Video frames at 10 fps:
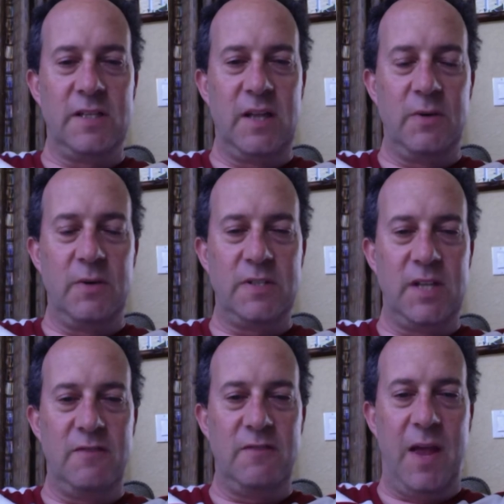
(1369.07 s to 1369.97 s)
Did they
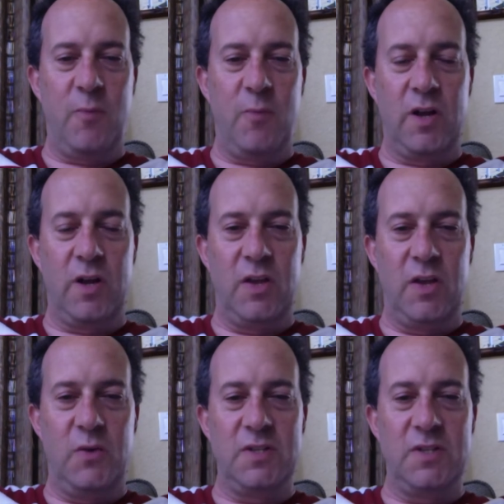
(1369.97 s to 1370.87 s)
receive paperwork
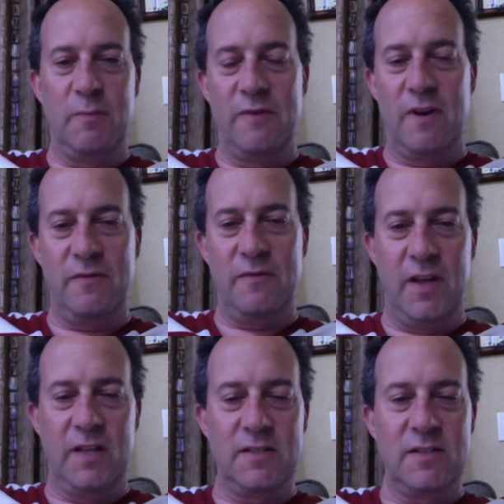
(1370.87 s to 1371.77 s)
accusing them of an
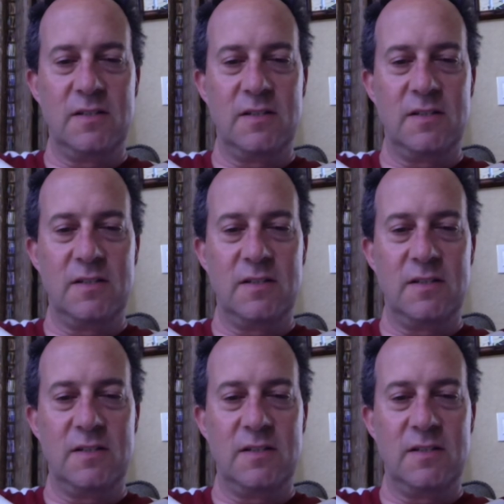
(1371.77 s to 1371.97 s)
offense?